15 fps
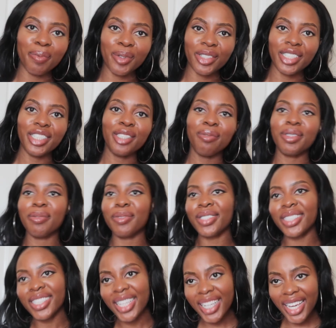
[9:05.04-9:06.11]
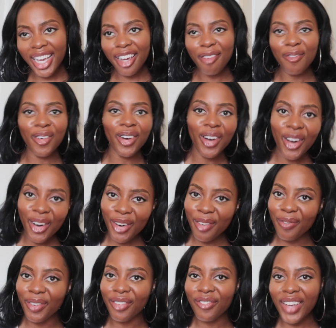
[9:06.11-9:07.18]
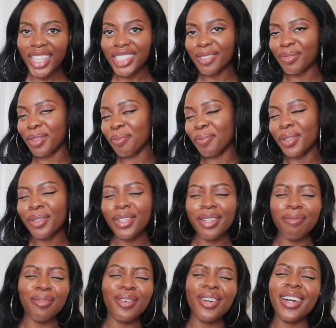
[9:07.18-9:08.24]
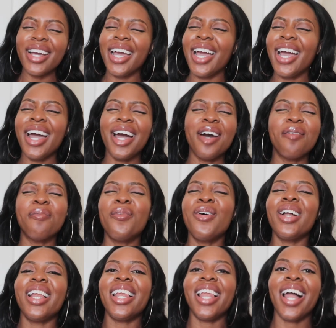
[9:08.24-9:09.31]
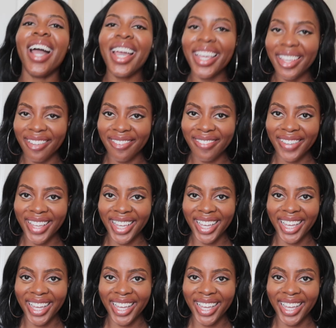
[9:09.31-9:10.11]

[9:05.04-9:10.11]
more dupes, more skincare, more home, more fashion, more beauty, more life.